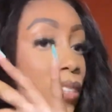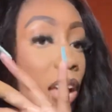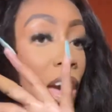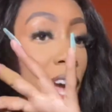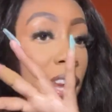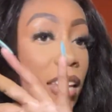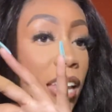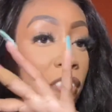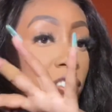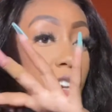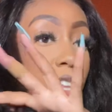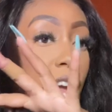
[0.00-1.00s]
I
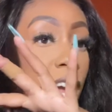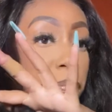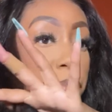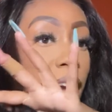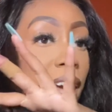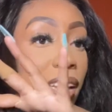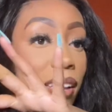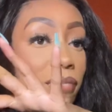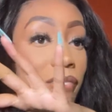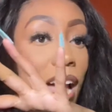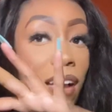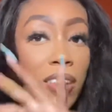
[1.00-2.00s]
never like paid
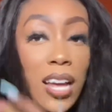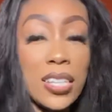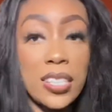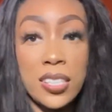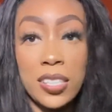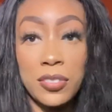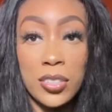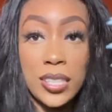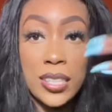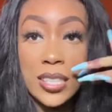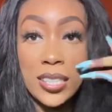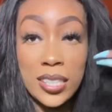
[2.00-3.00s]
$5 for
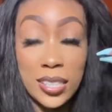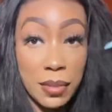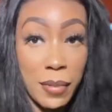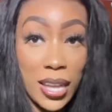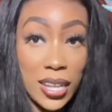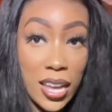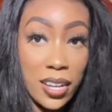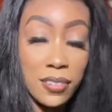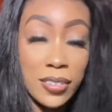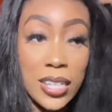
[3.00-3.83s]
scissors in my life.